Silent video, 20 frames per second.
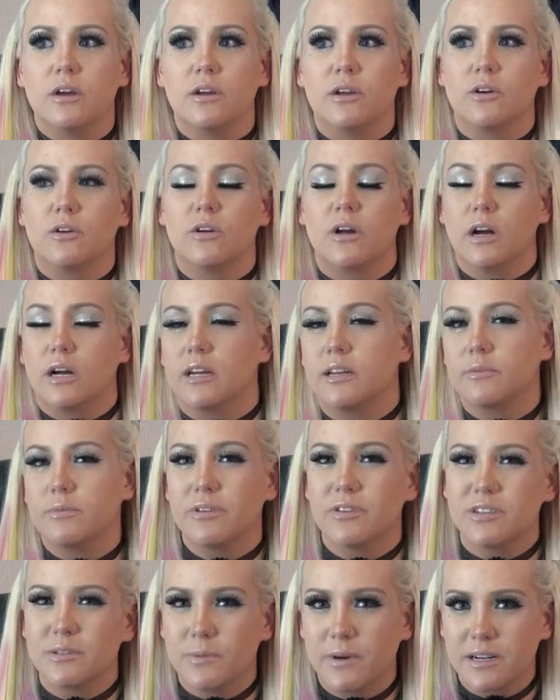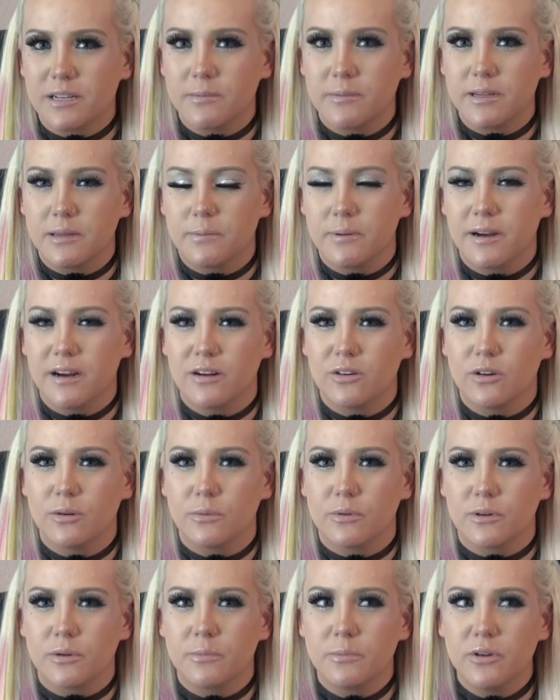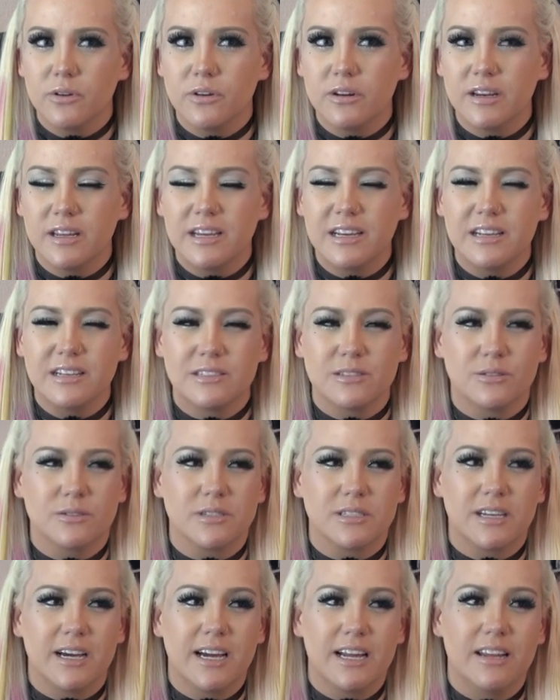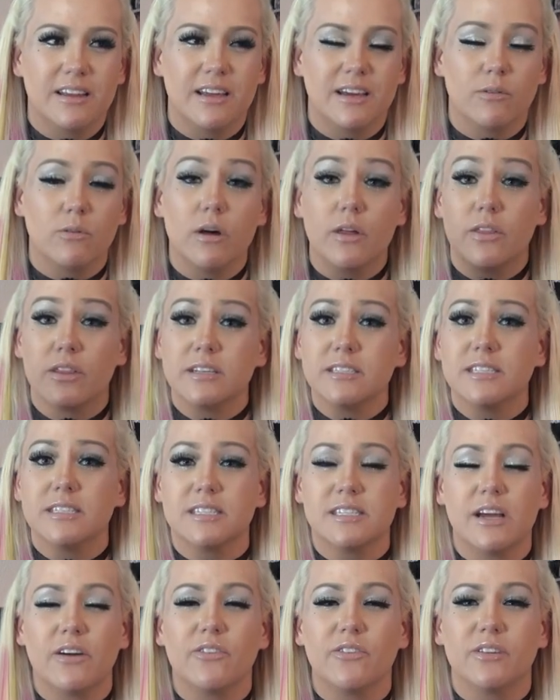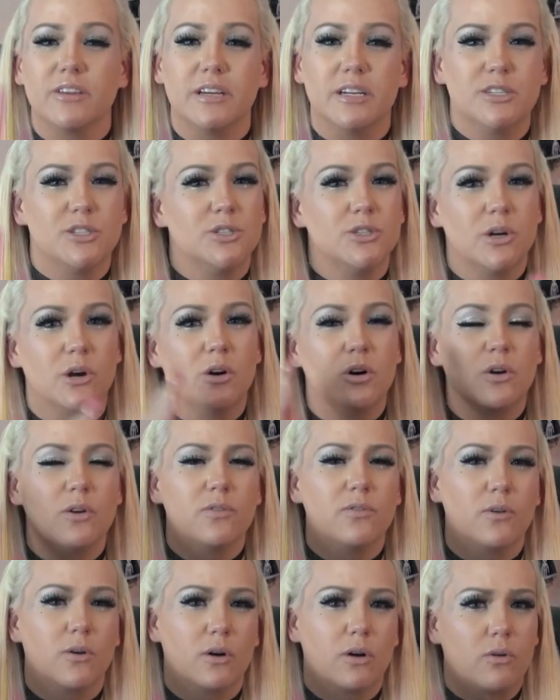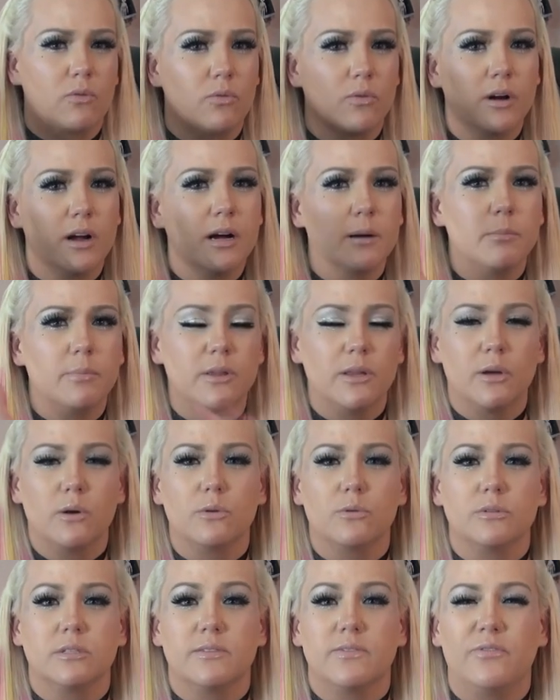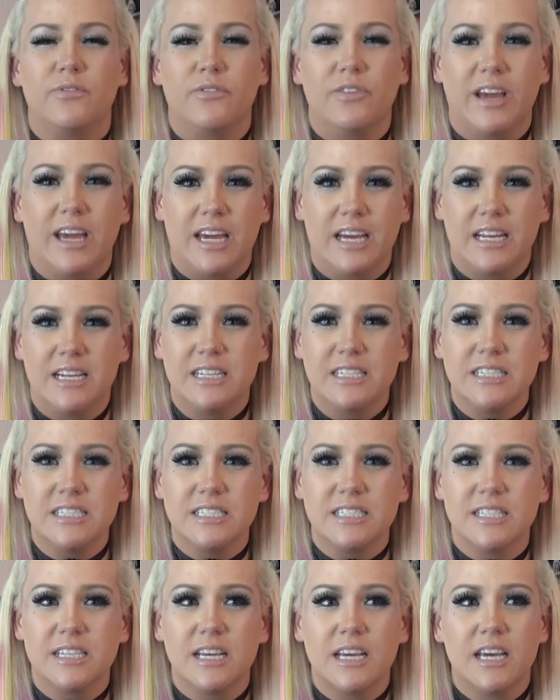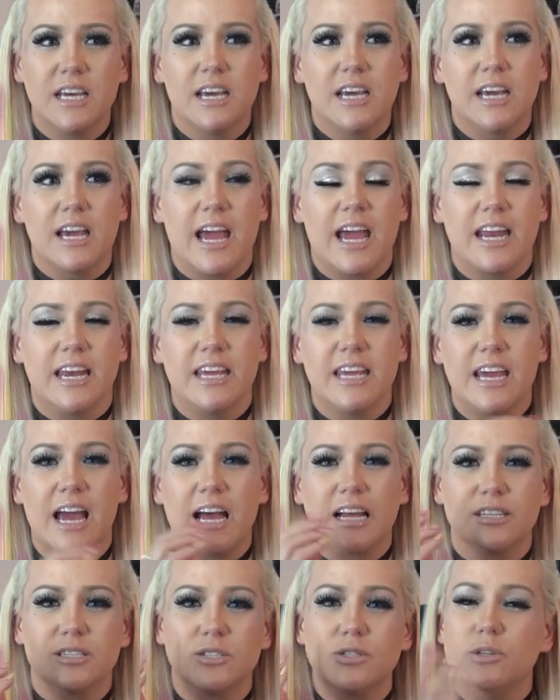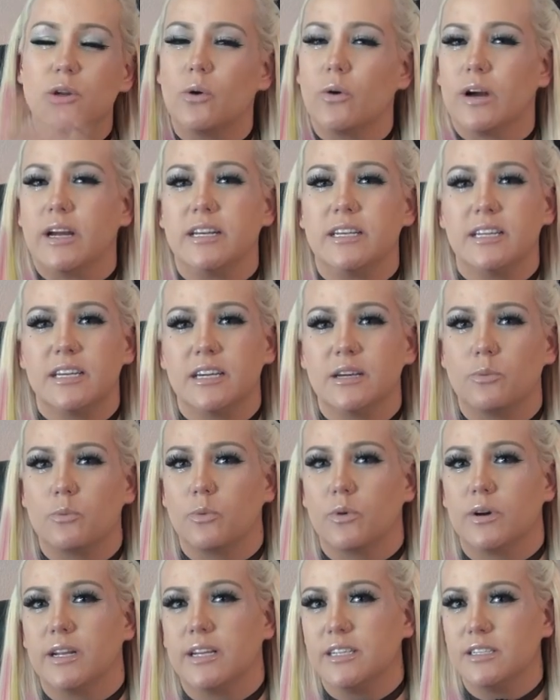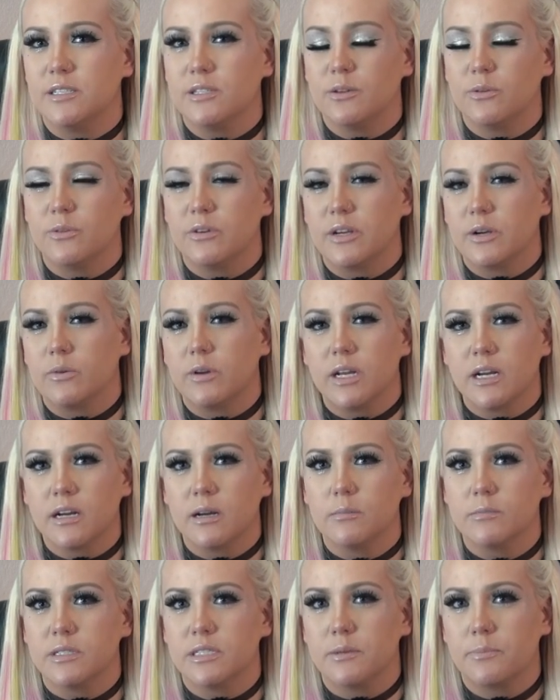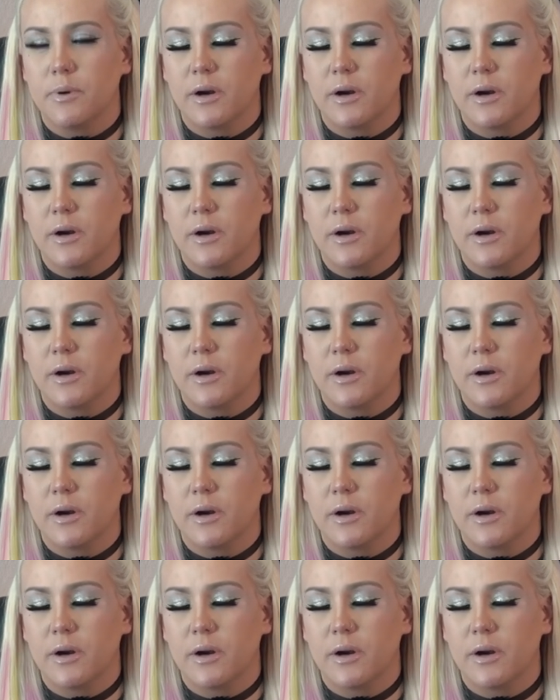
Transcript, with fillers: you're not going to be respected by the paranormal community. So it's kind of like, well, this is definitely a show for Rob Lowe's fans and he has no idea what he's doing when it comes to